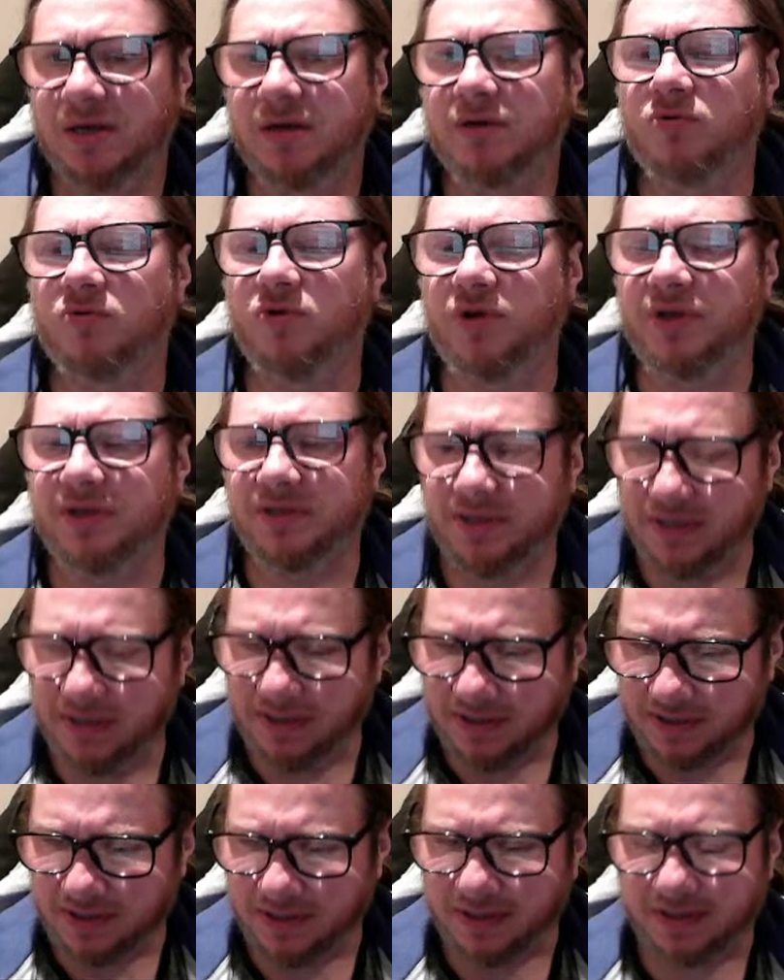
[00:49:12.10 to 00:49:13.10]
queen
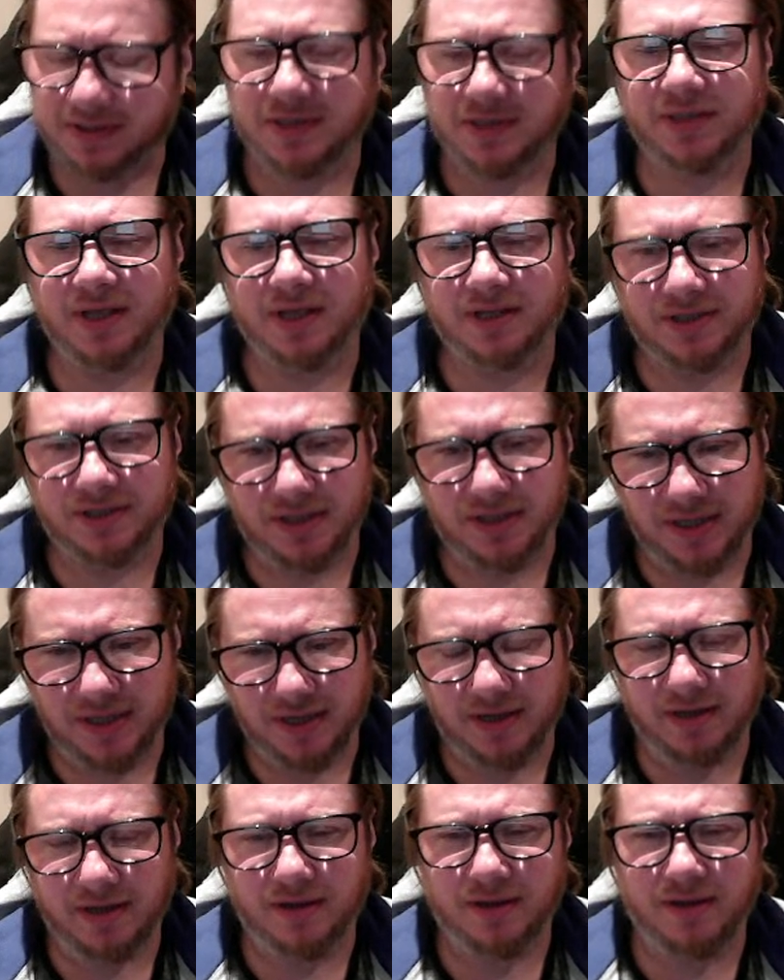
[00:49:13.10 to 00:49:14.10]
c6 and that's
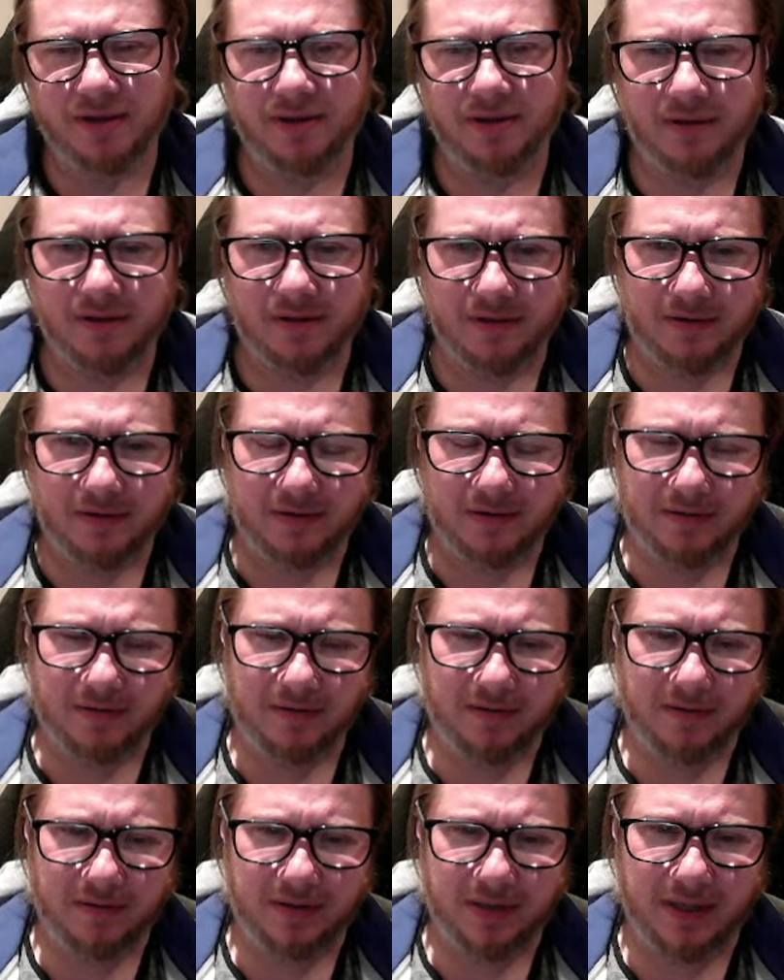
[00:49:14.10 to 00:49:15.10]
the uh,
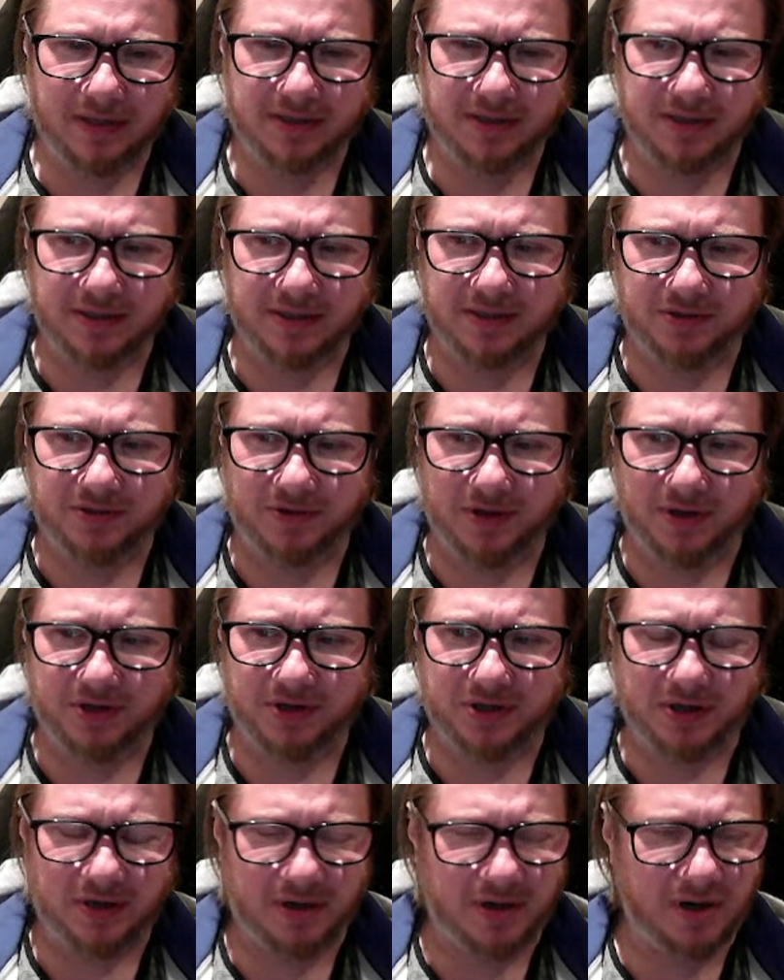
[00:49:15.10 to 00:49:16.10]
that's the
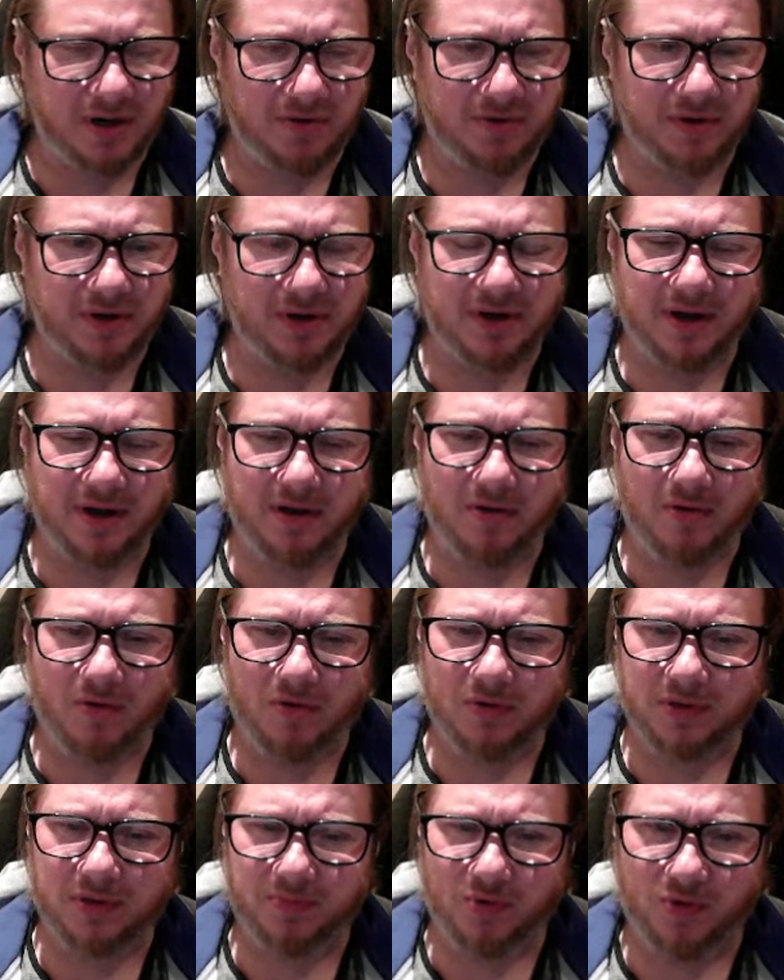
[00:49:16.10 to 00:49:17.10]
situation currently now
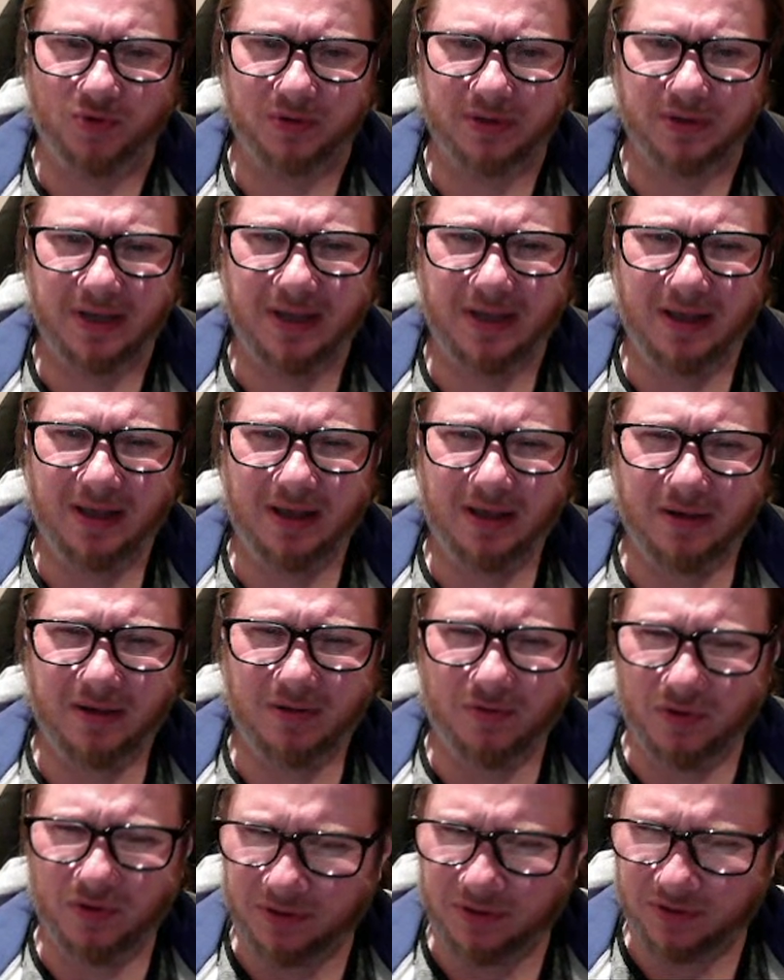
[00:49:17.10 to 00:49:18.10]
on the board
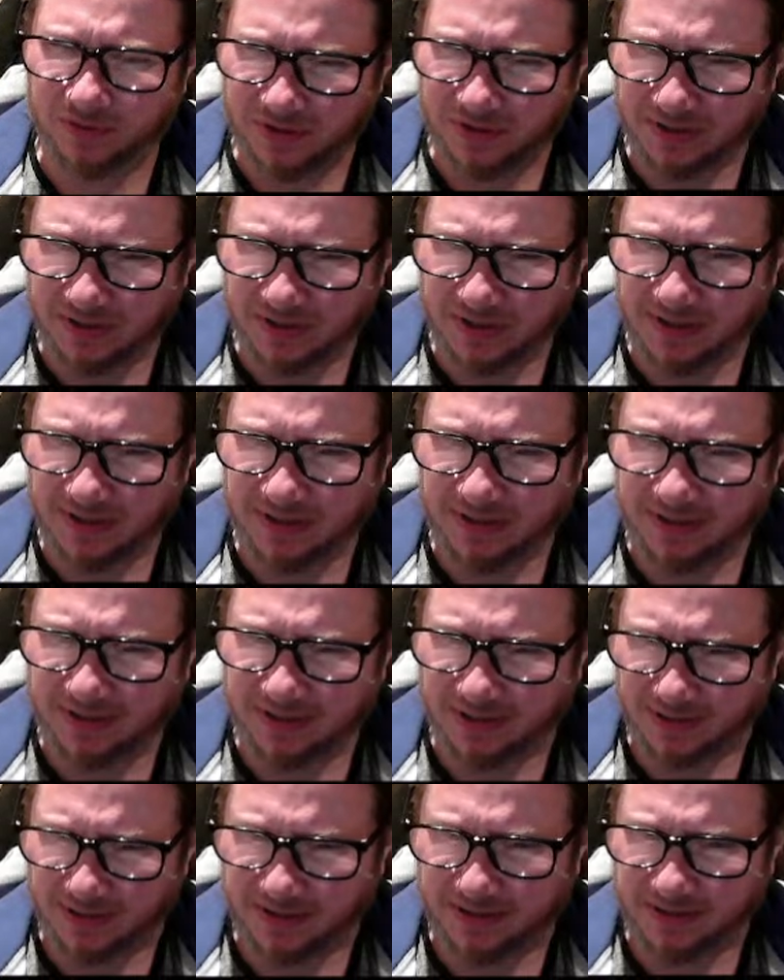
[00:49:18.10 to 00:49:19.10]
queen to
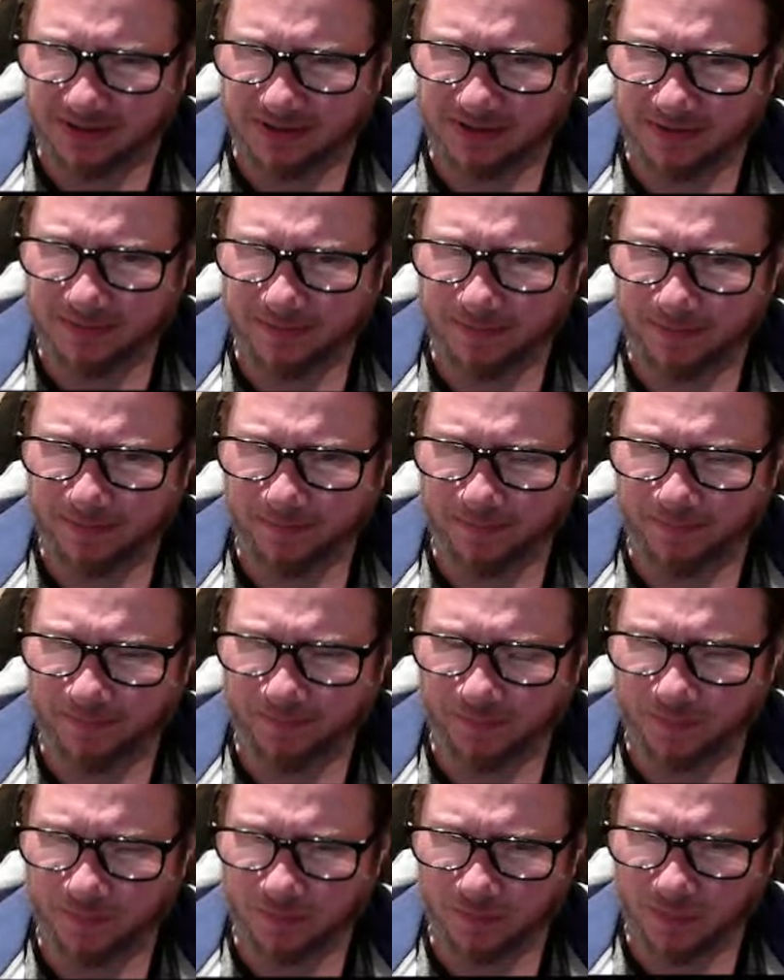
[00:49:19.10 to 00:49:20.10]
c6
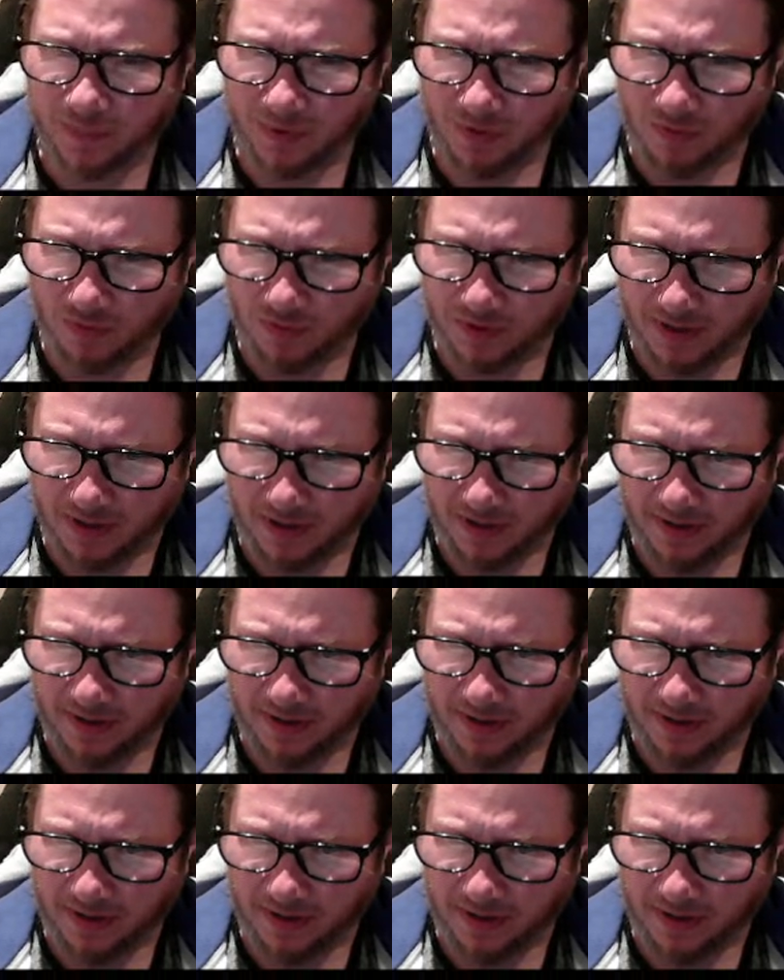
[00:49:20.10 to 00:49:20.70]
okay